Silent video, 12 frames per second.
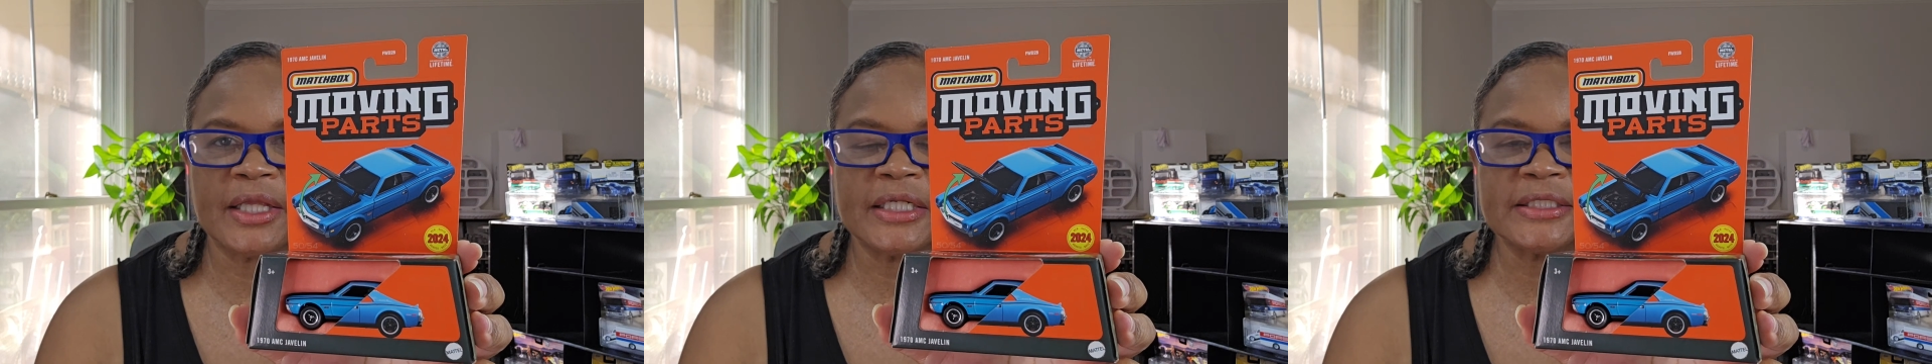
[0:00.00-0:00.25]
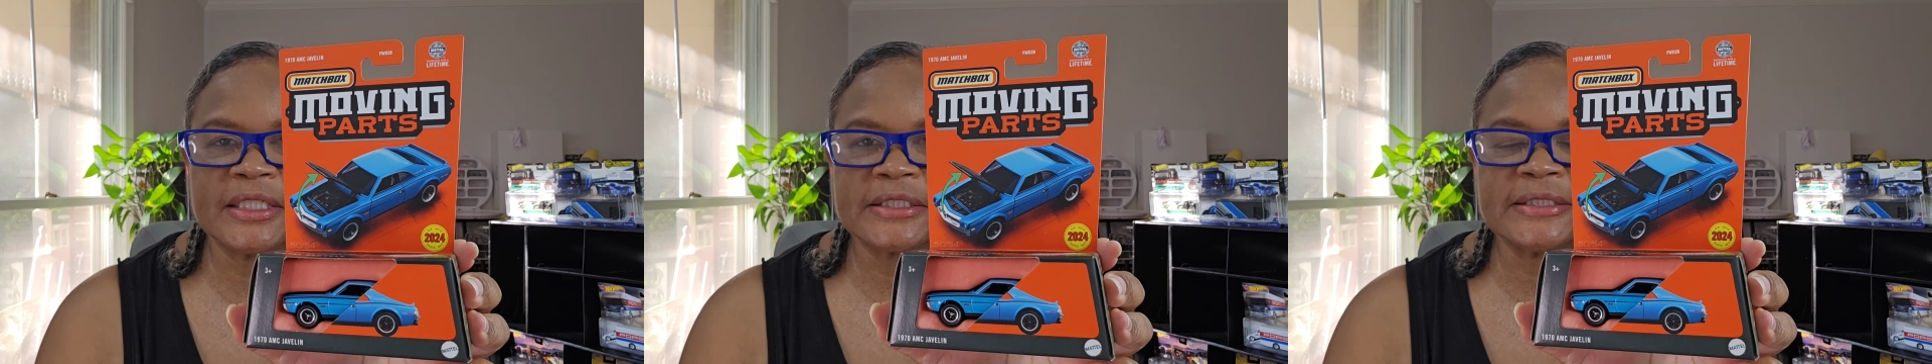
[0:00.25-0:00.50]
and
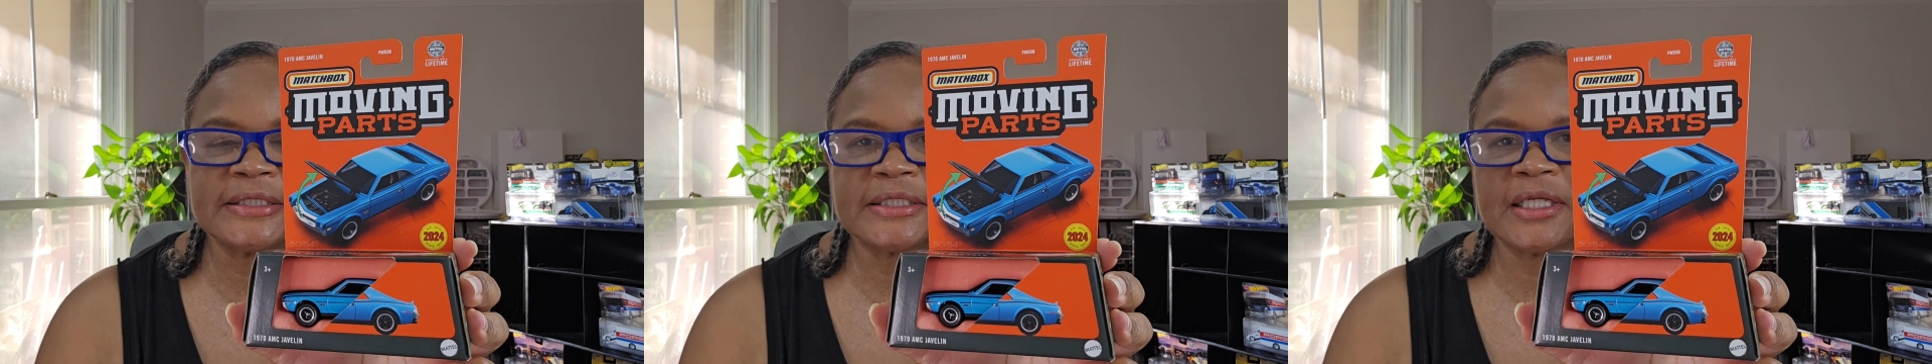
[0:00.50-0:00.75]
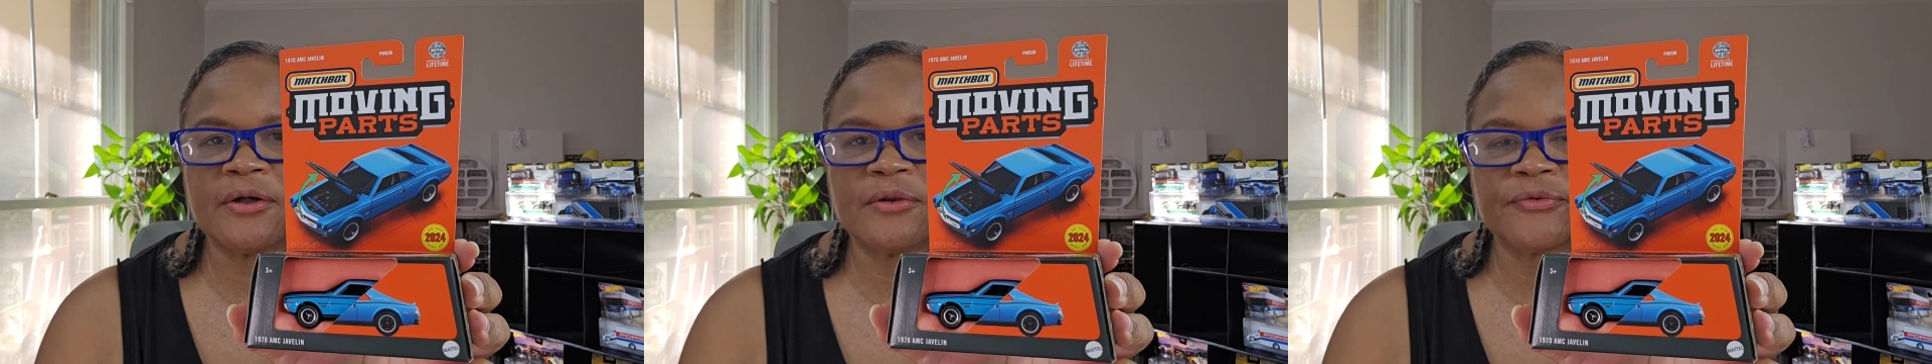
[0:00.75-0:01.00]
it doesn't
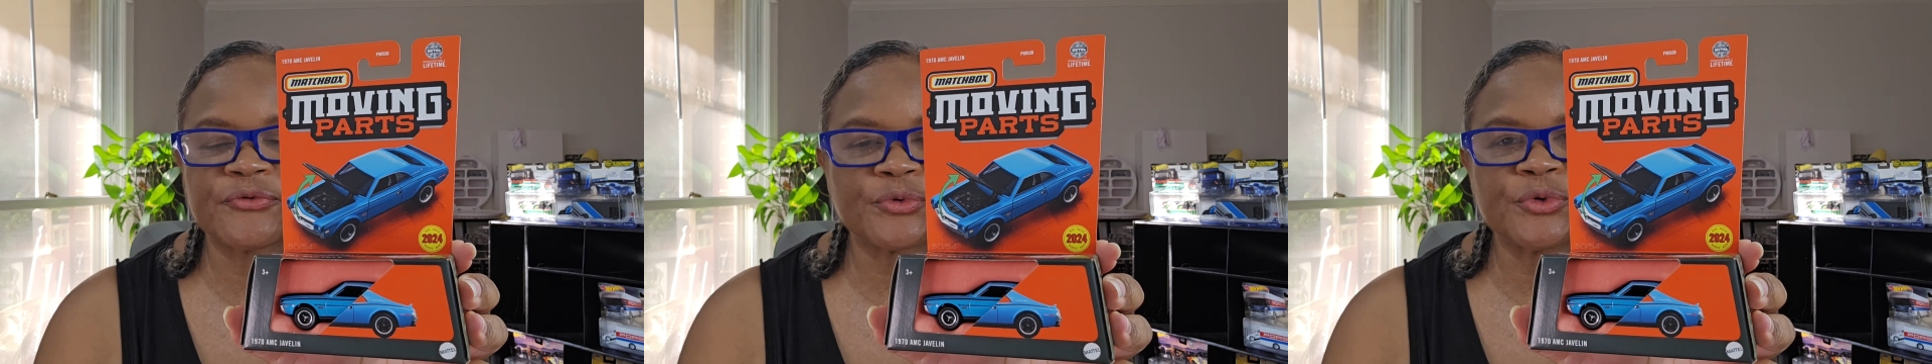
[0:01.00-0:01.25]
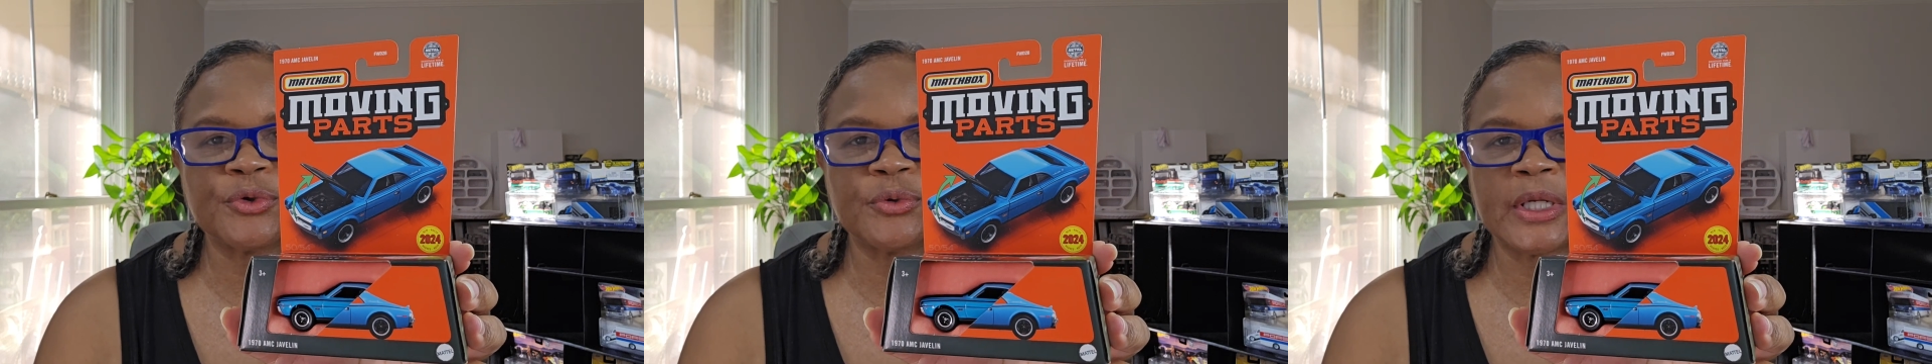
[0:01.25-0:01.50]
sell
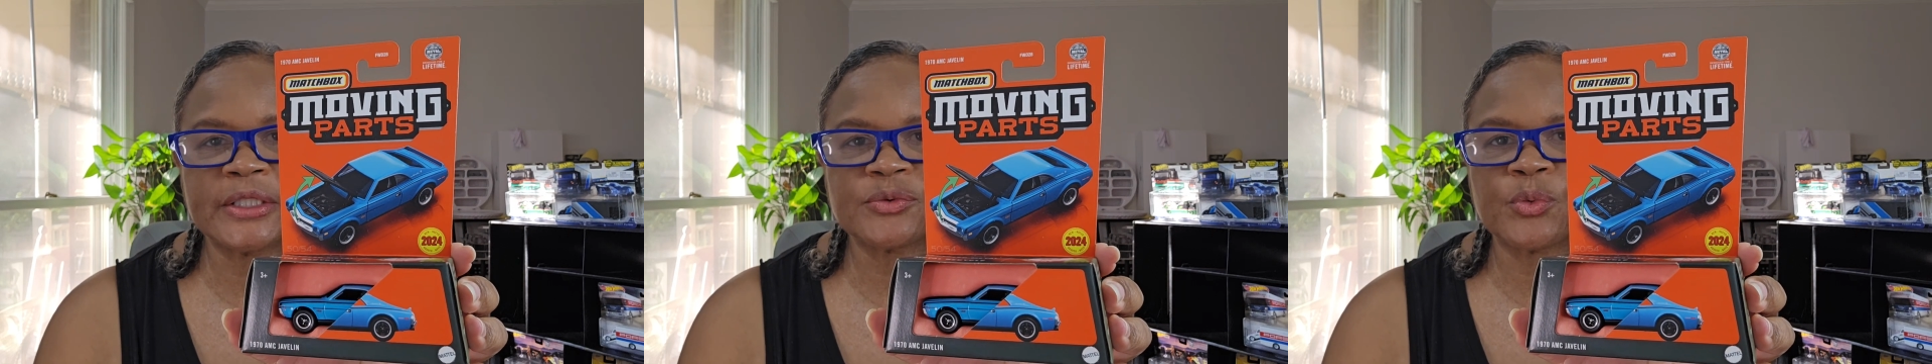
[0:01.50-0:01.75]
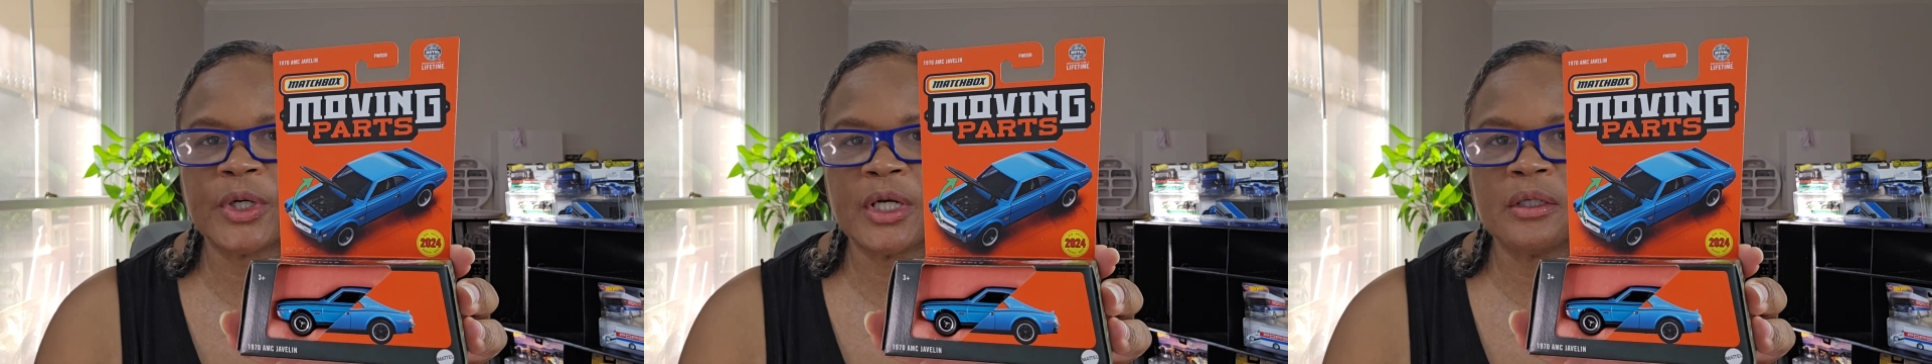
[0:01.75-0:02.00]
through
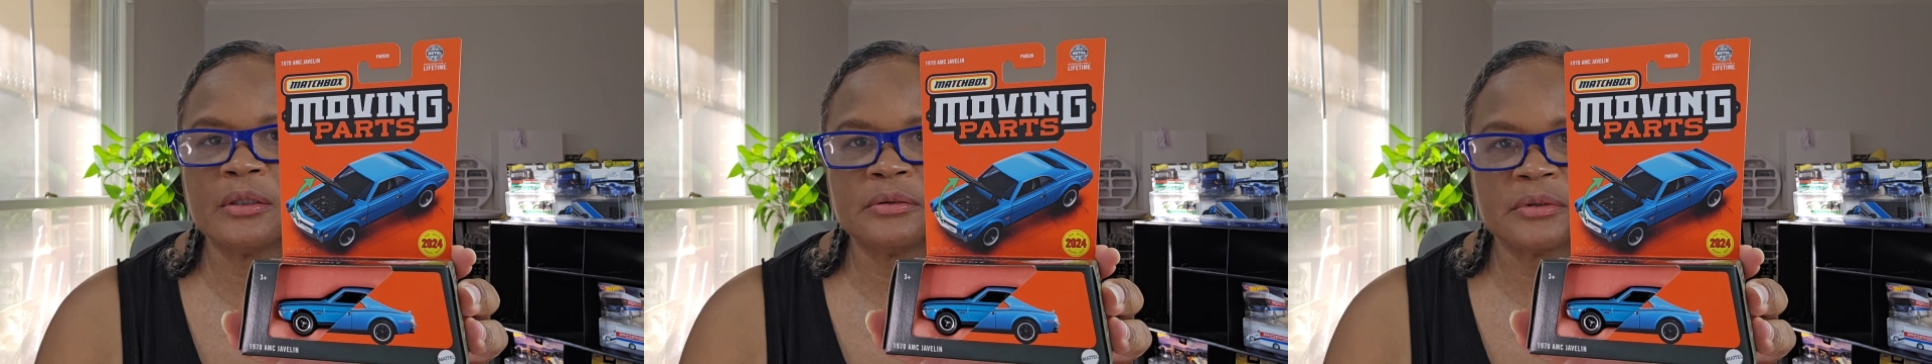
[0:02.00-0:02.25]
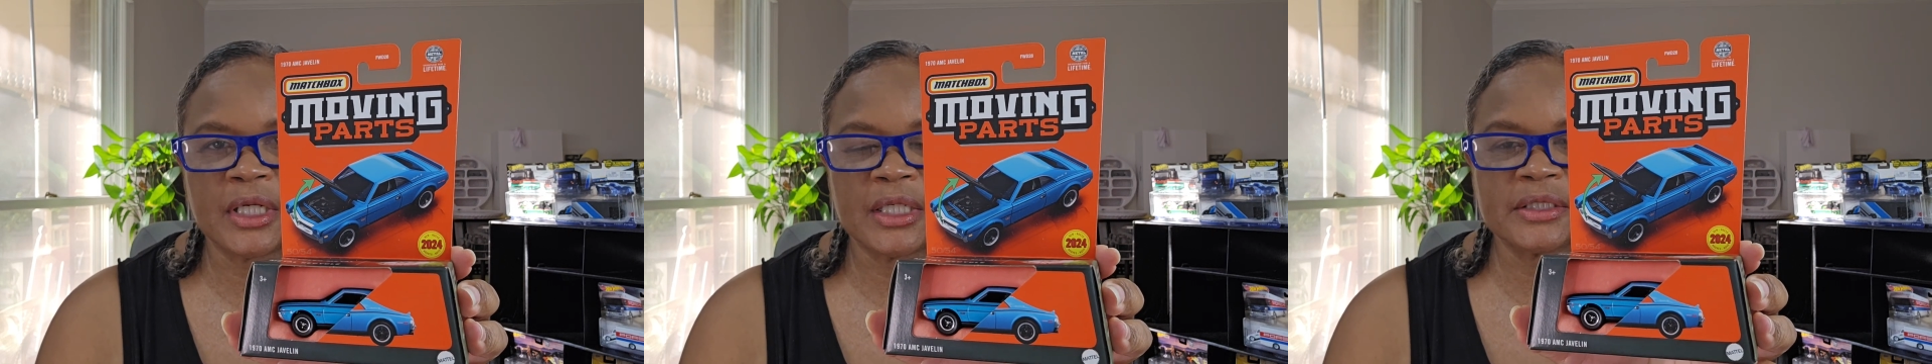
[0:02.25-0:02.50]
as
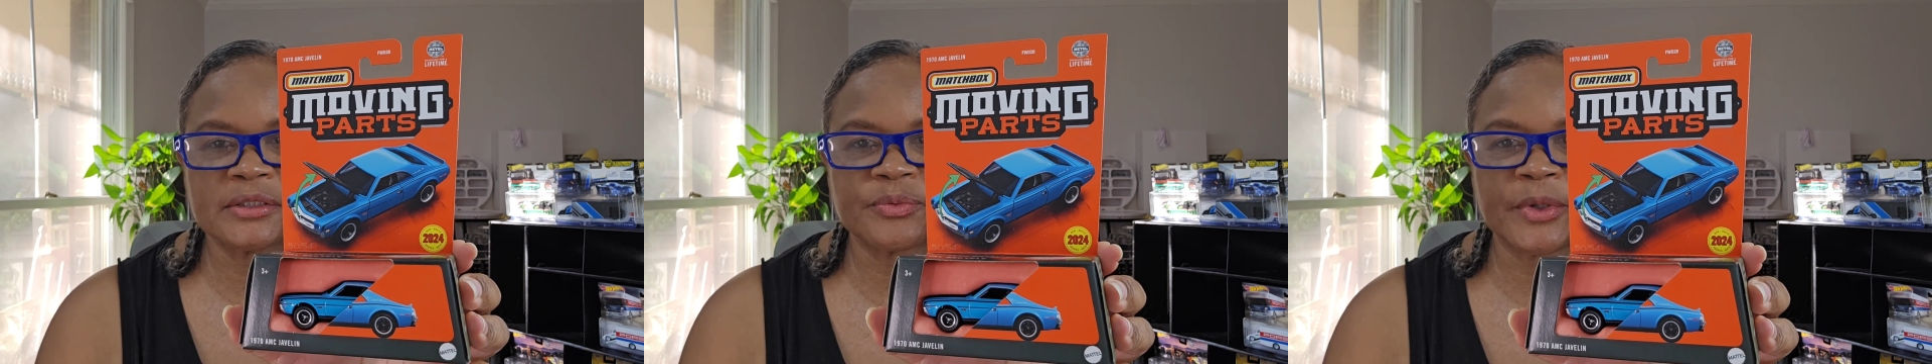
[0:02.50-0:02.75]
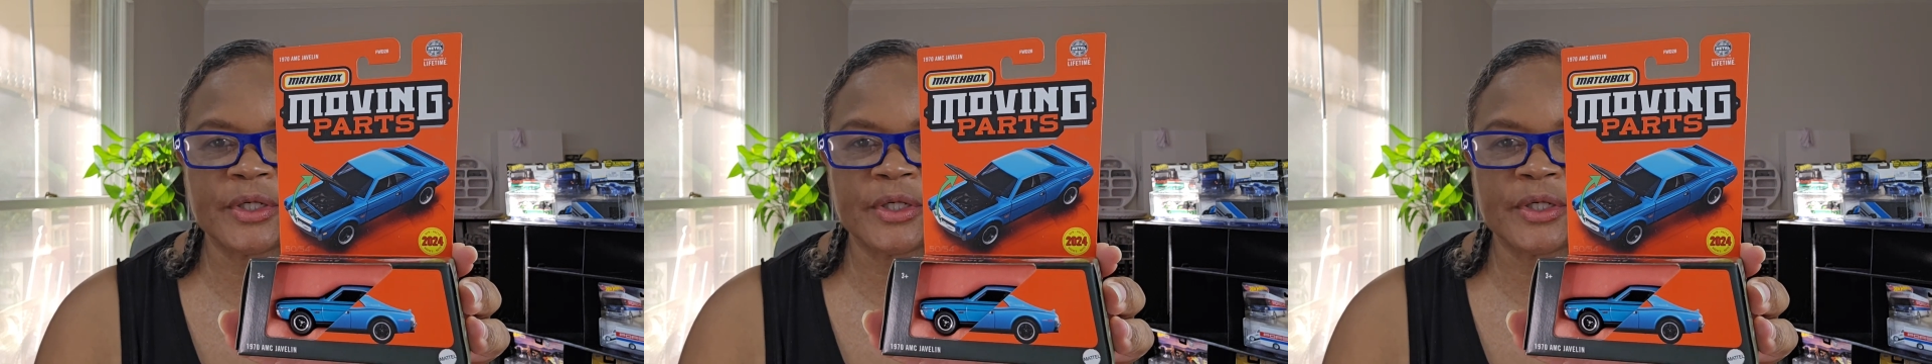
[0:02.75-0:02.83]
well as